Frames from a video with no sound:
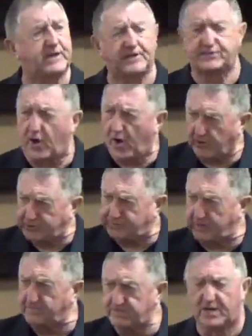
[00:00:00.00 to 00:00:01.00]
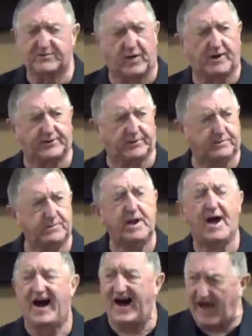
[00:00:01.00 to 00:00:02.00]
let the Holy Spirit move on you,
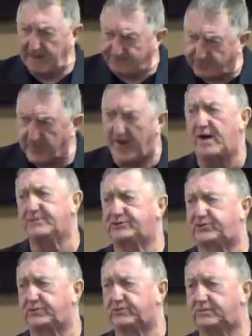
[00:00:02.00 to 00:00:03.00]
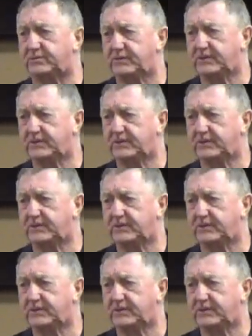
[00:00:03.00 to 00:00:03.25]
I promise you,